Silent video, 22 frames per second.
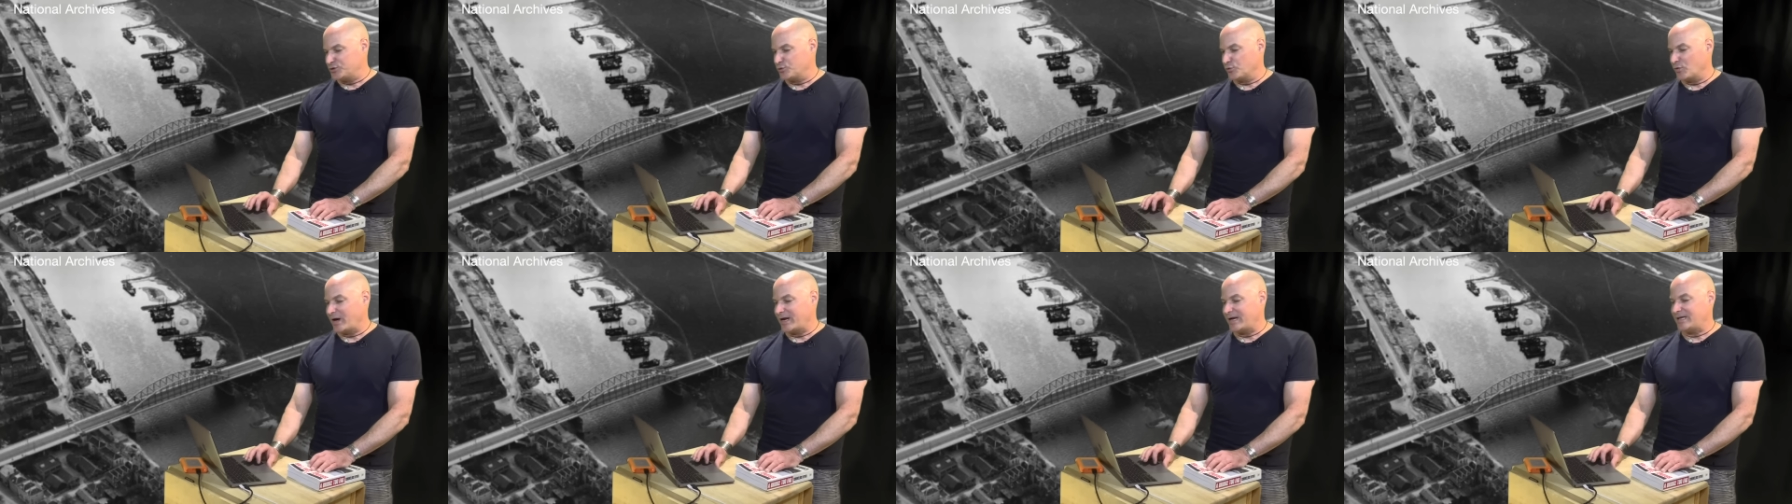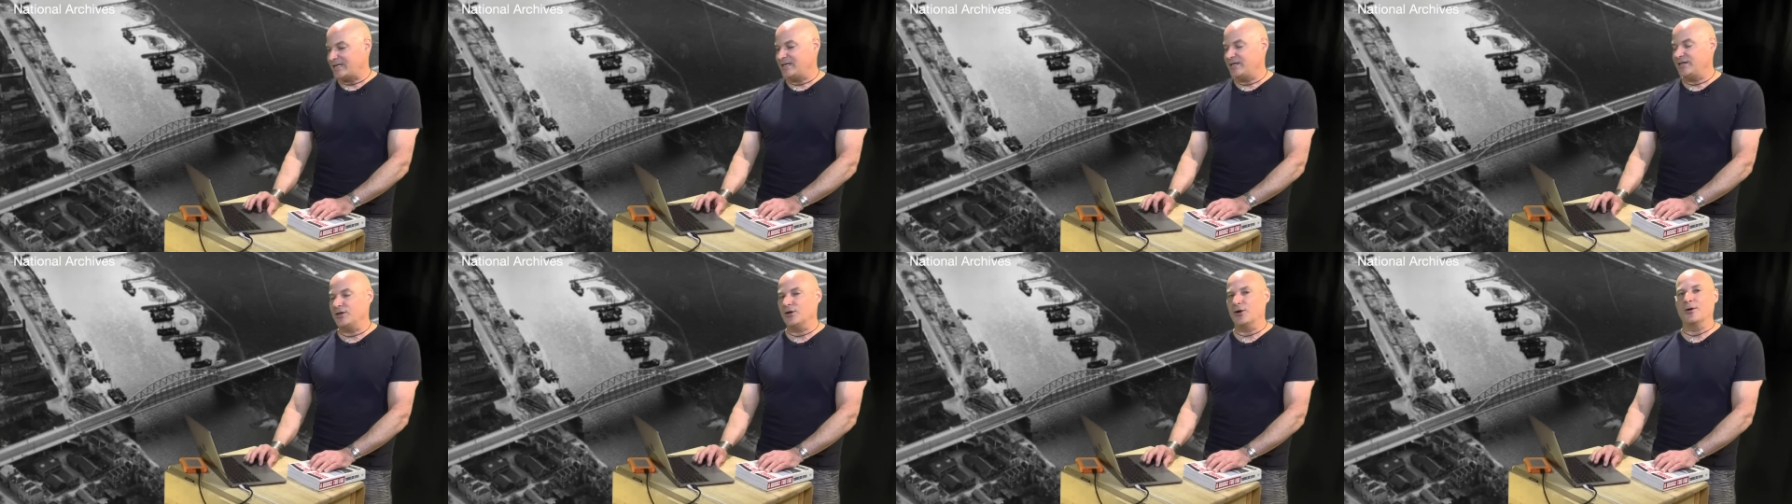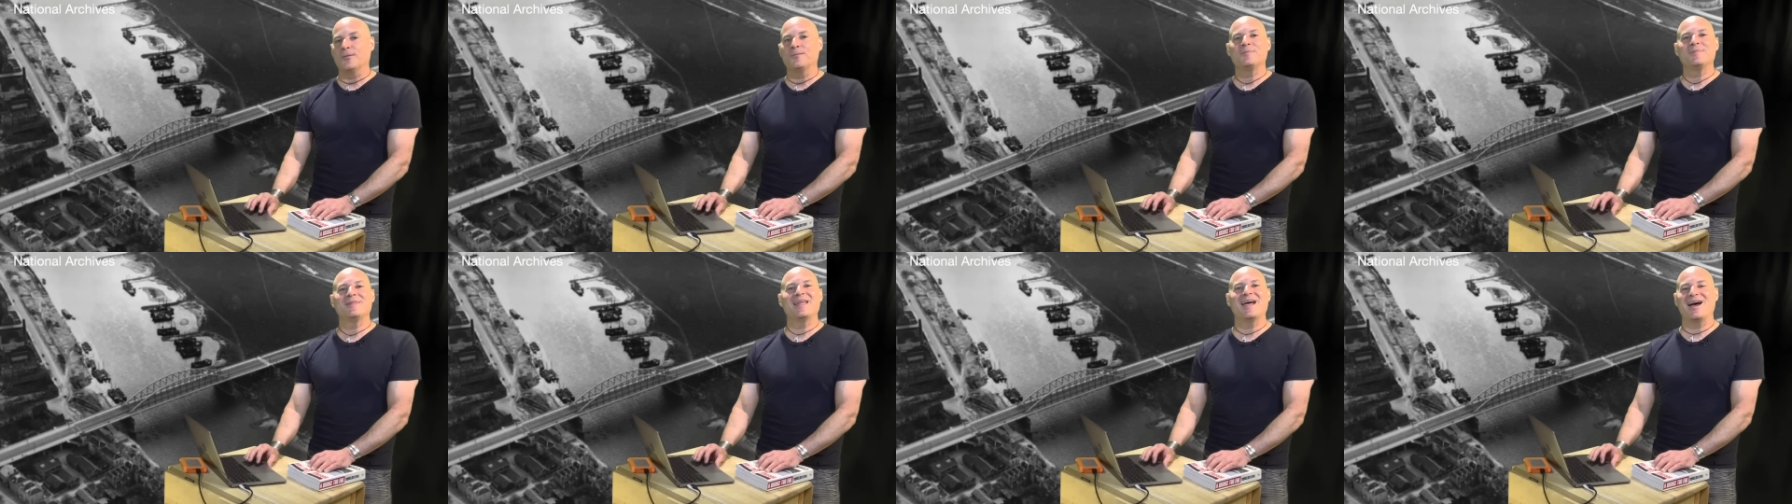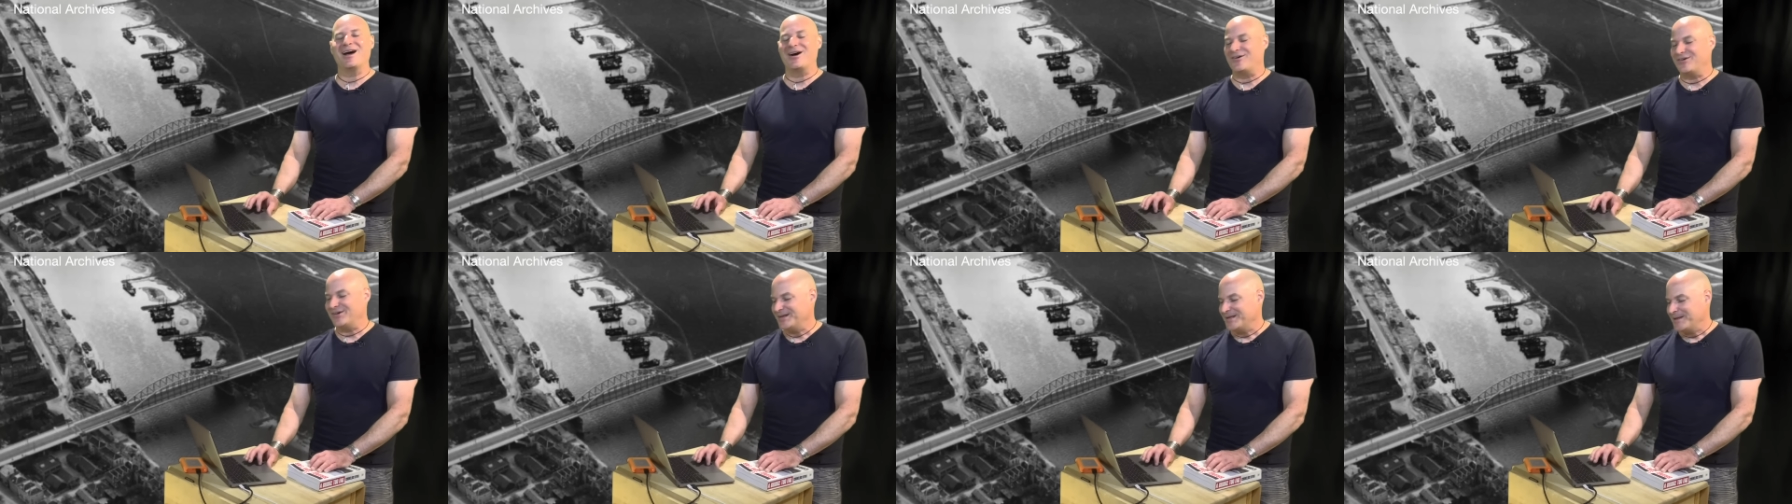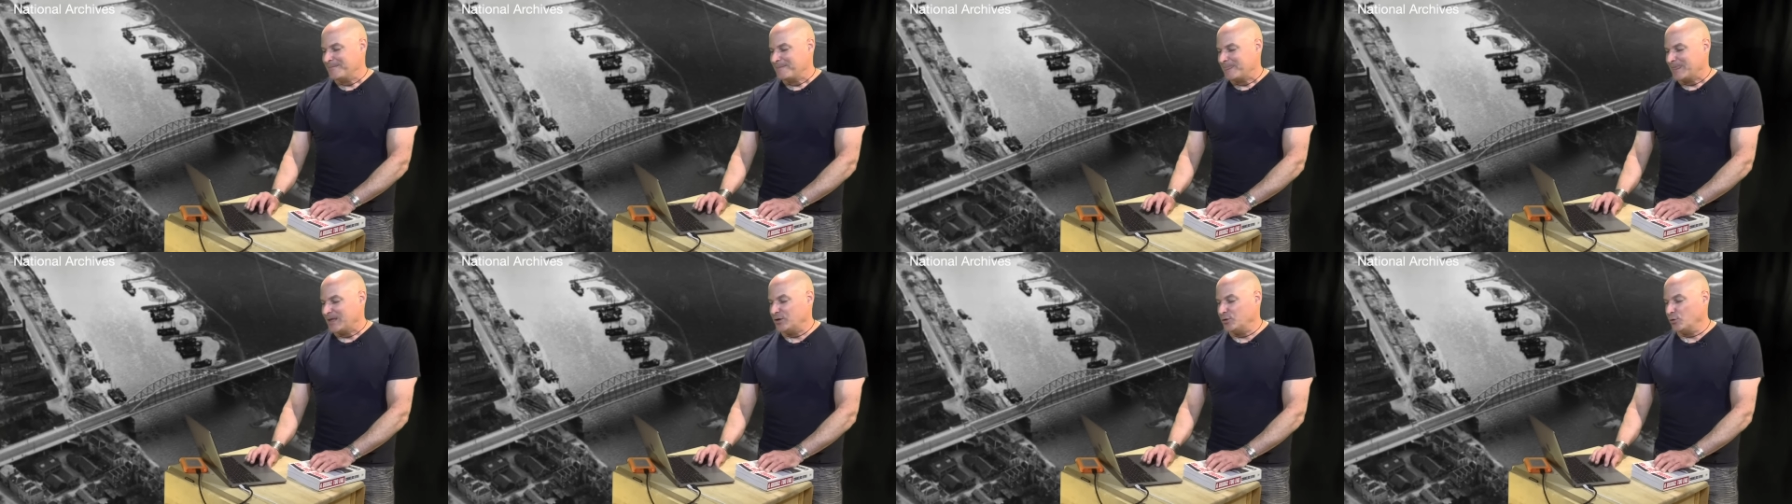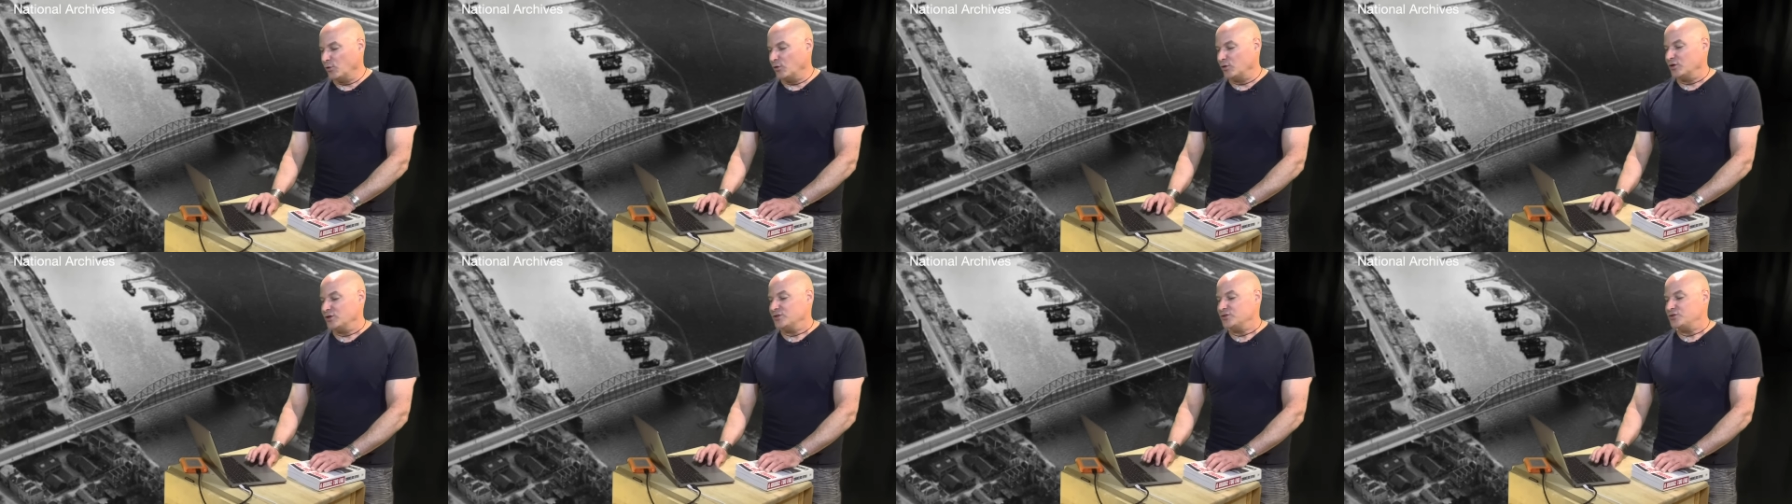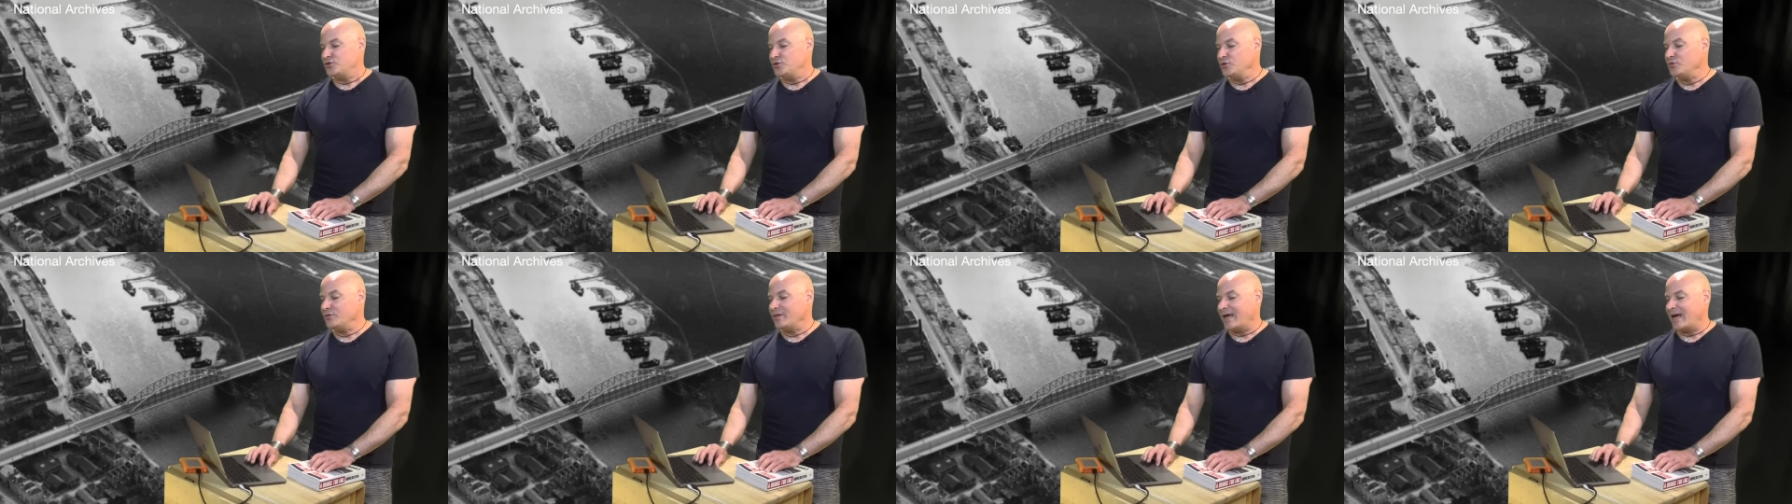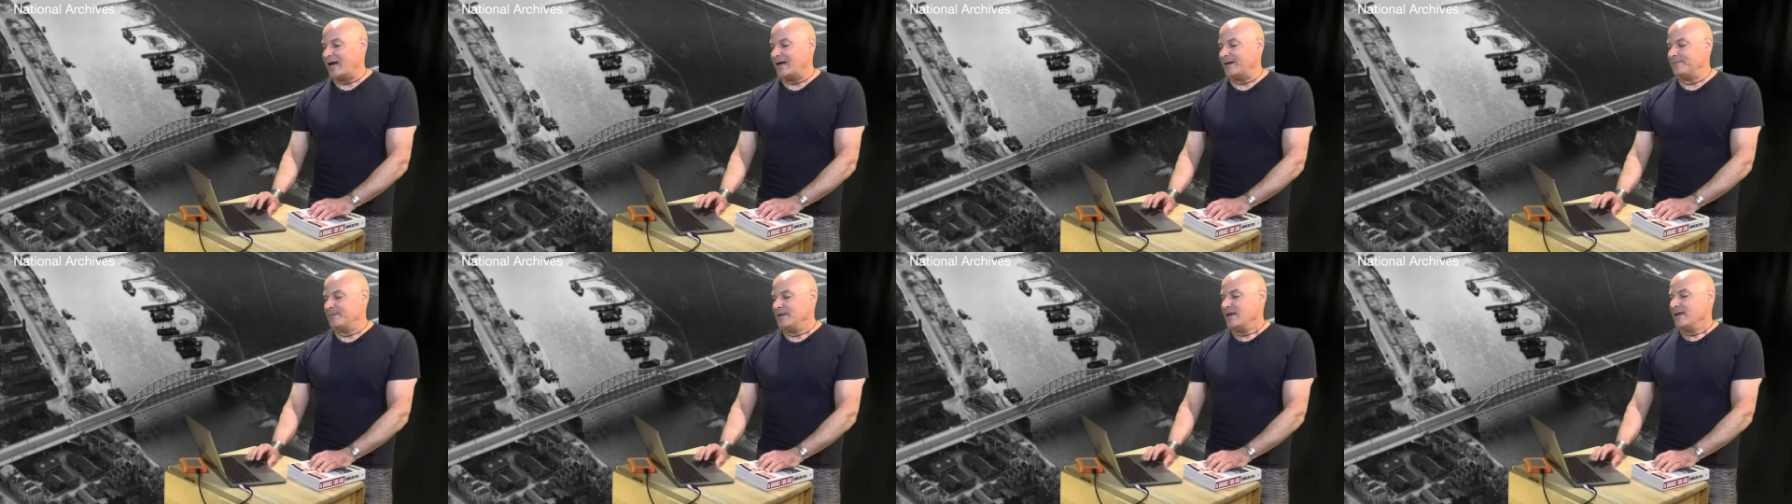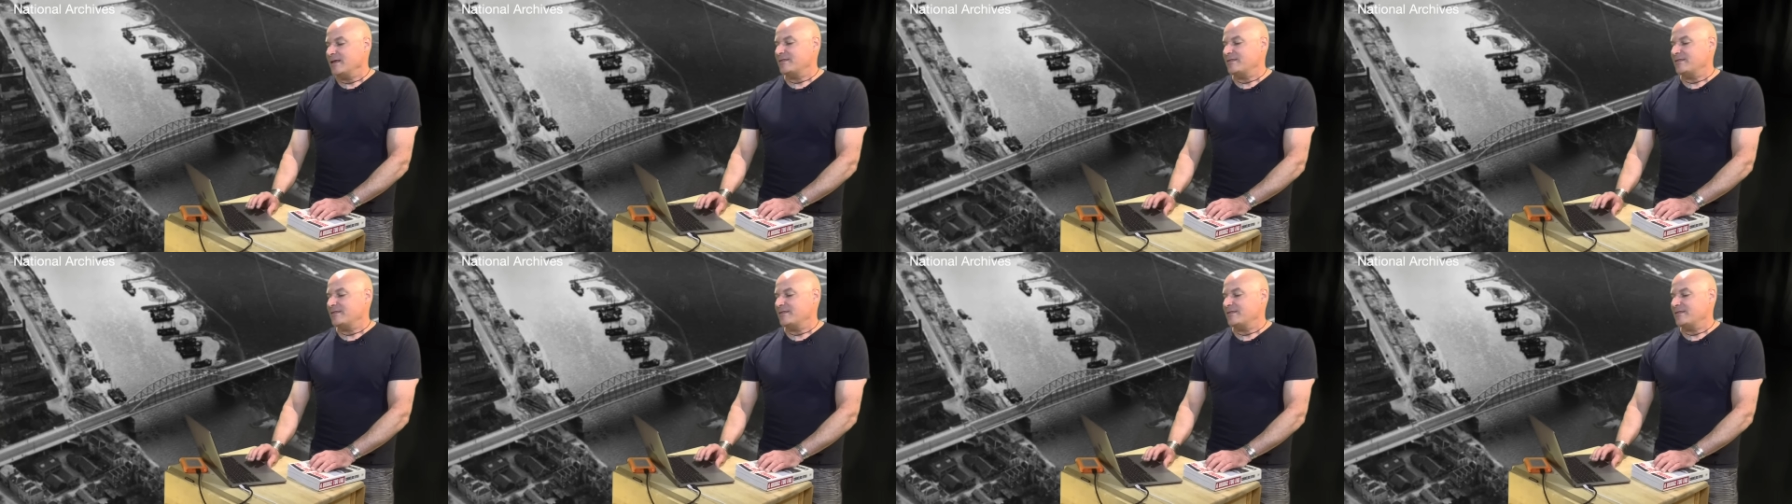right here. Now, in order to do that,